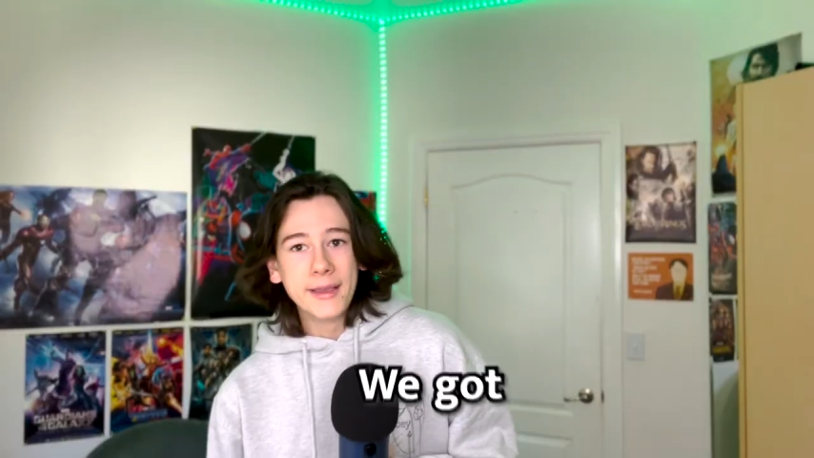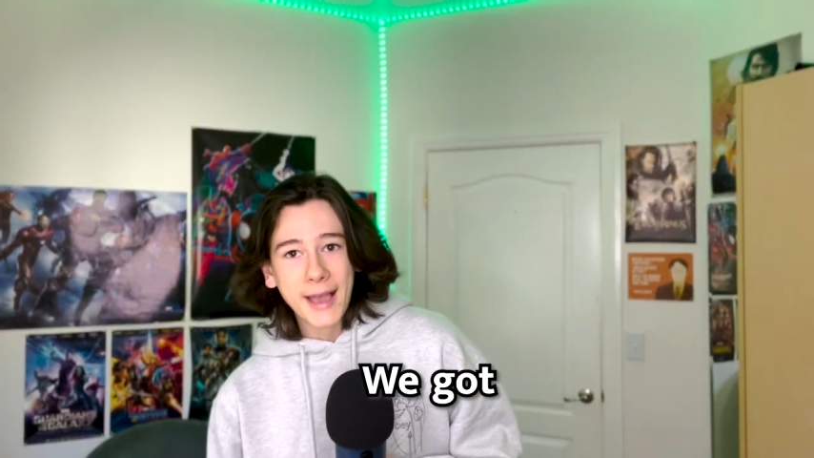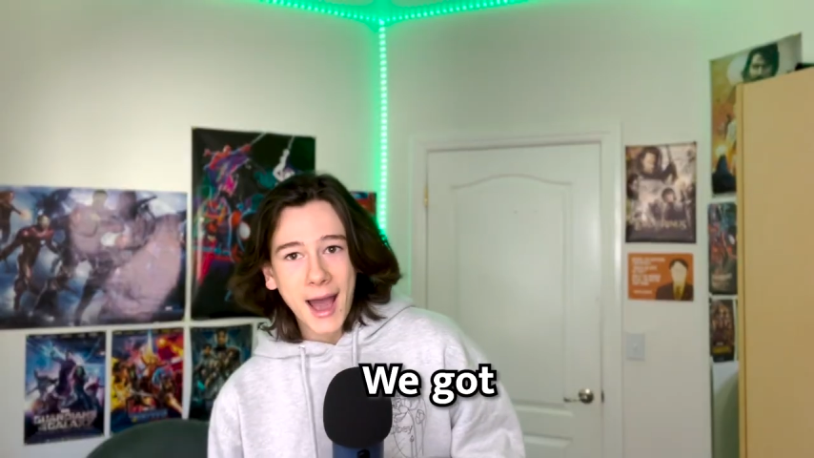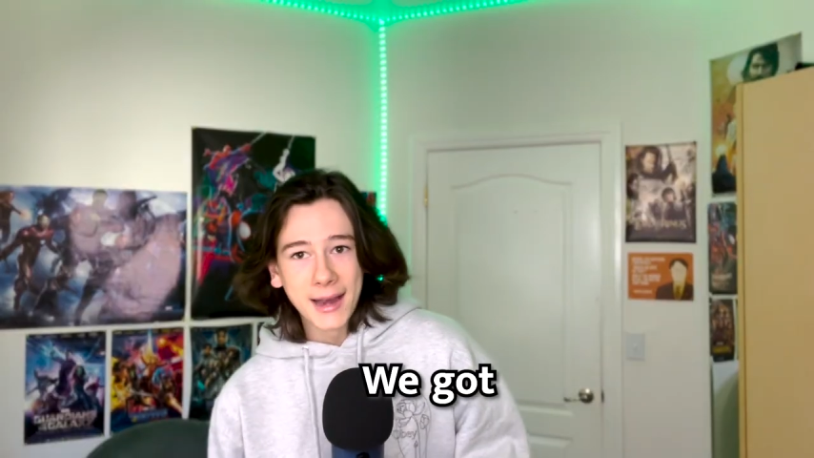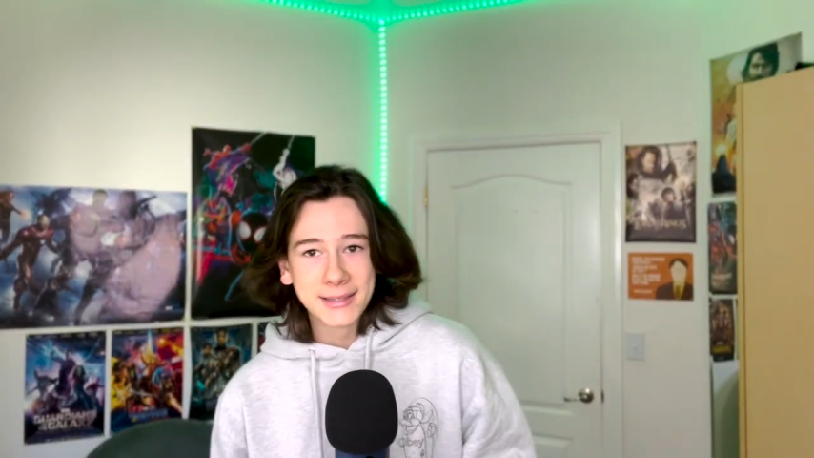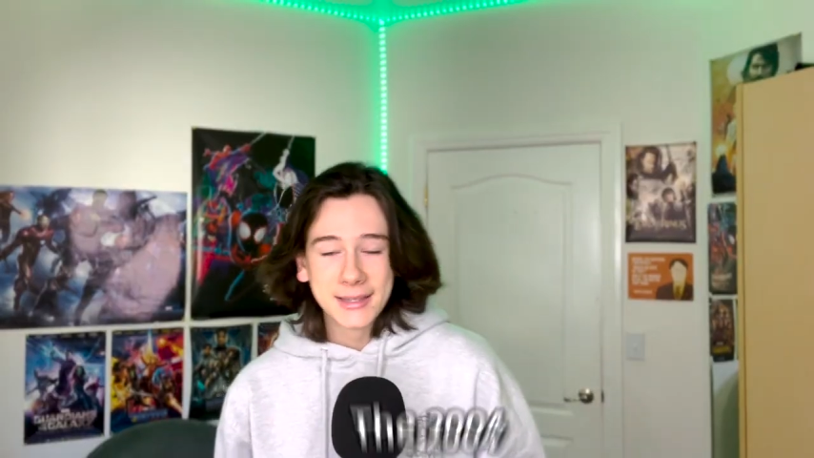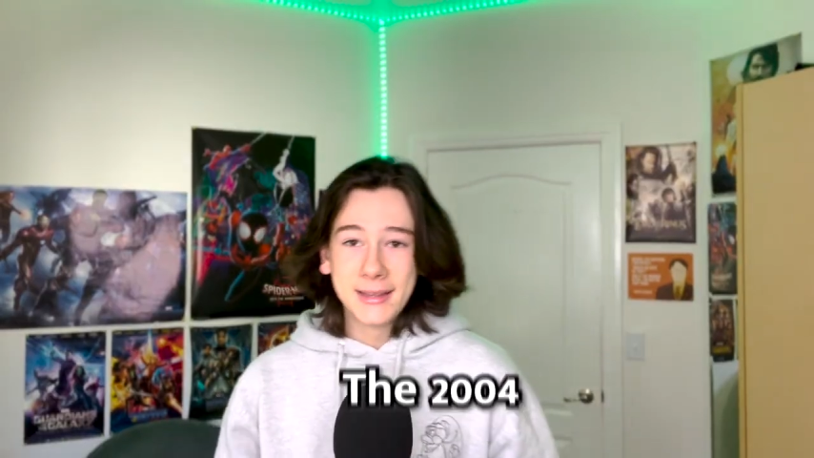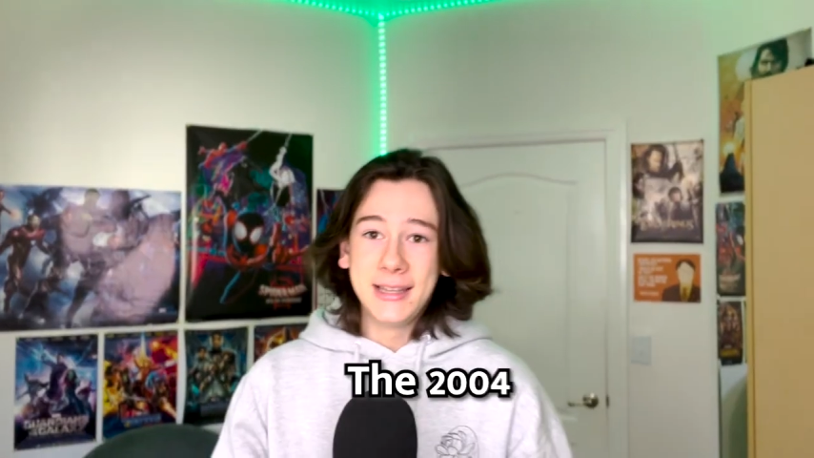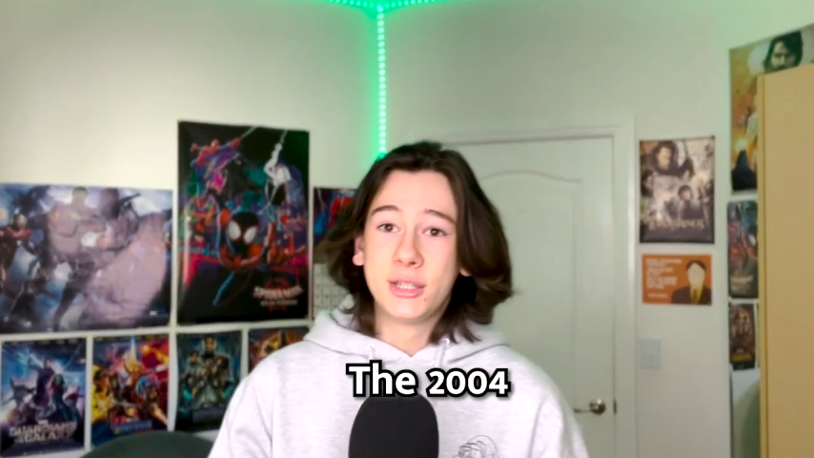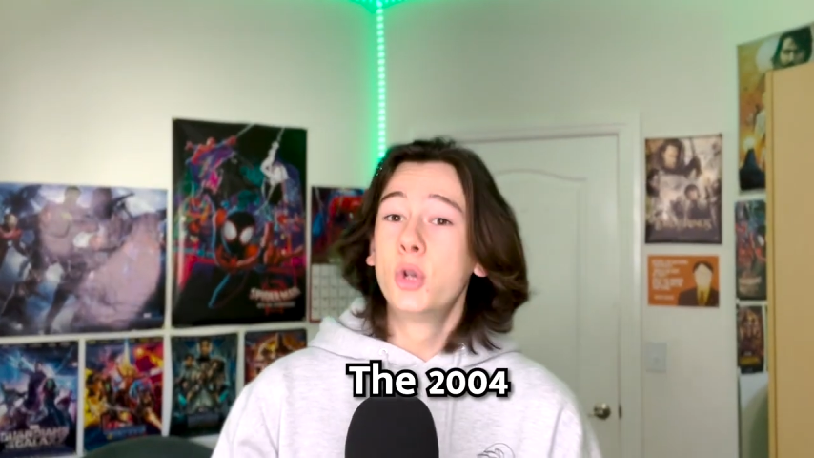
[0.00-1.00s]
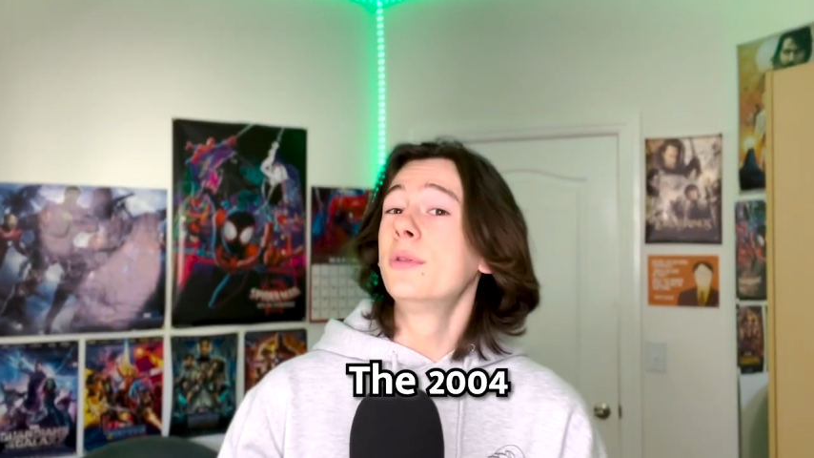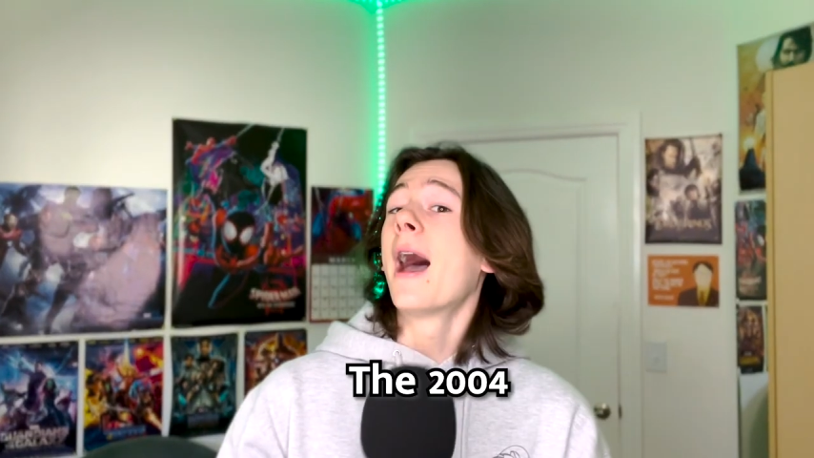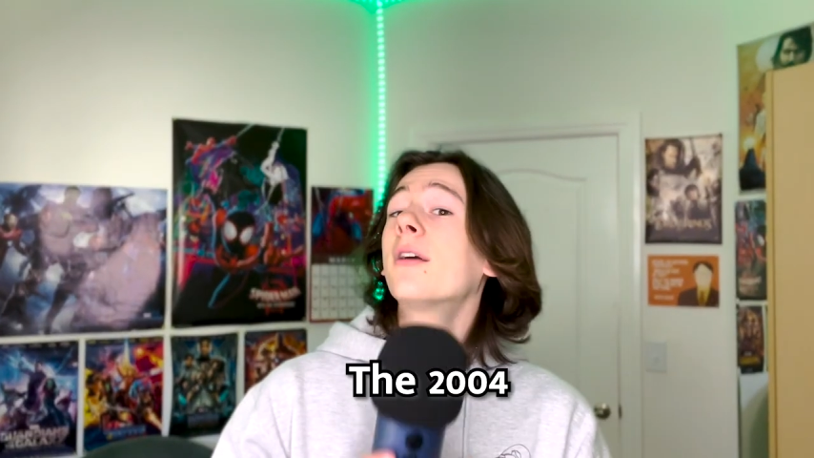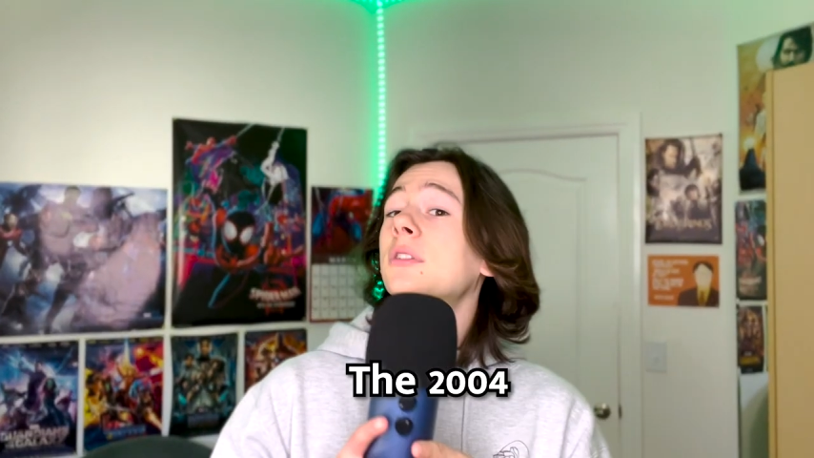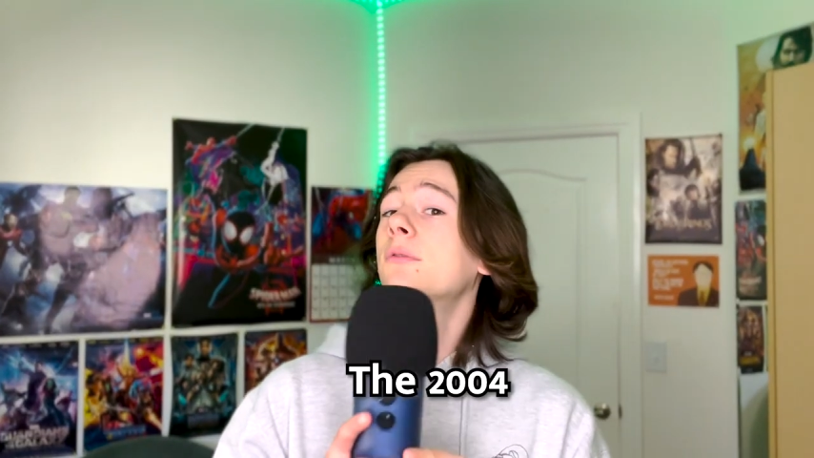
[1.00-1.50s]
got the
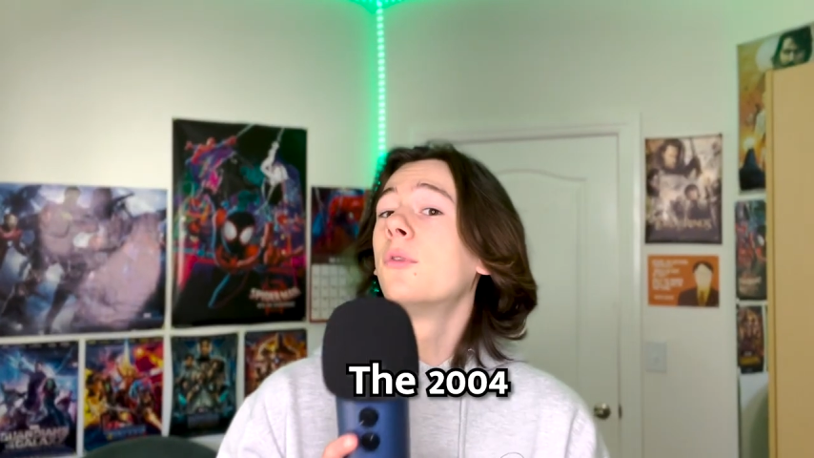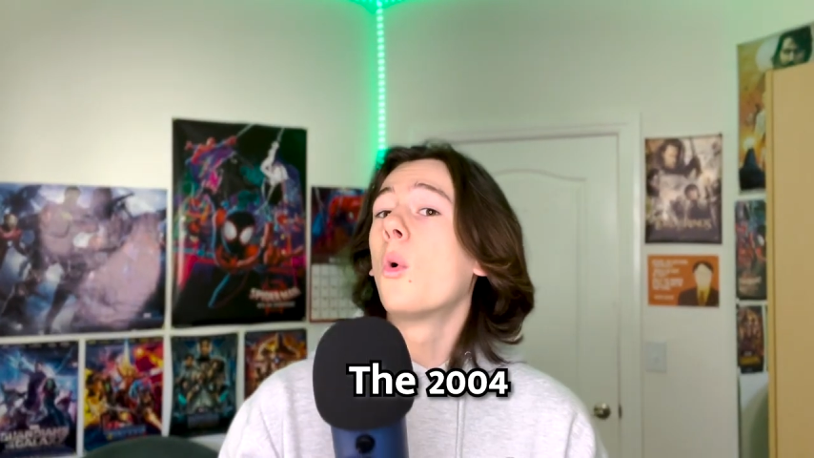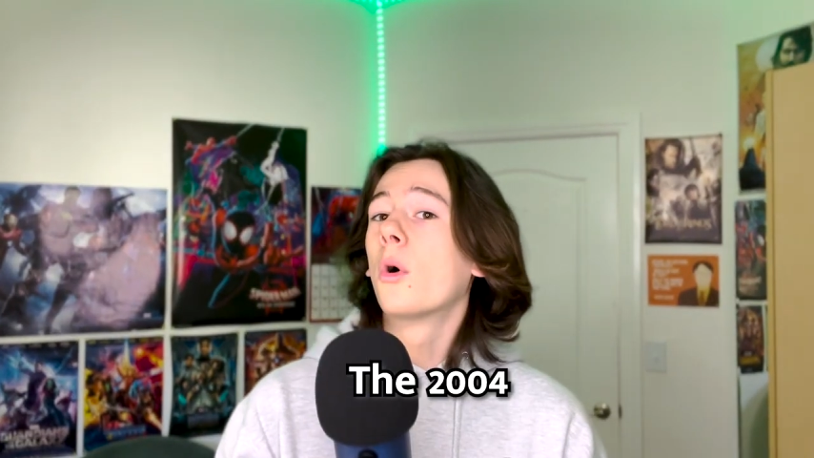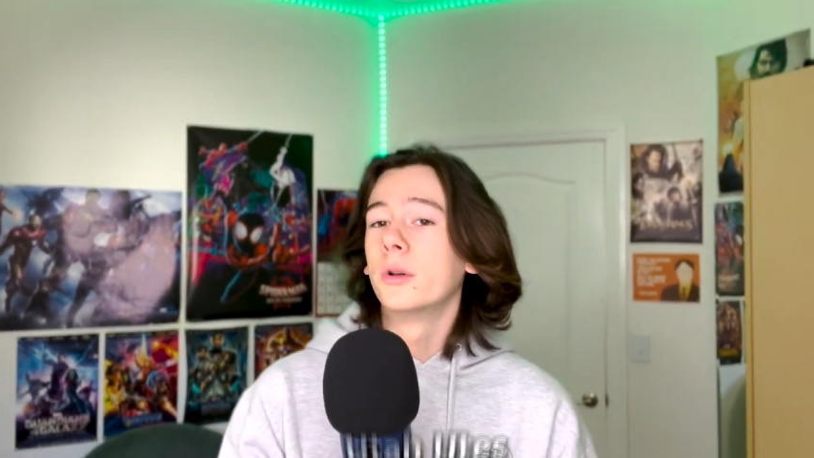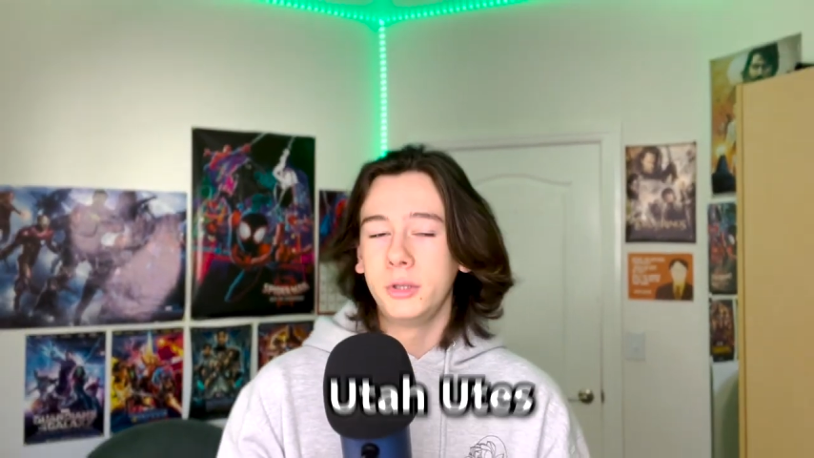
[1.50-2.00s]
2004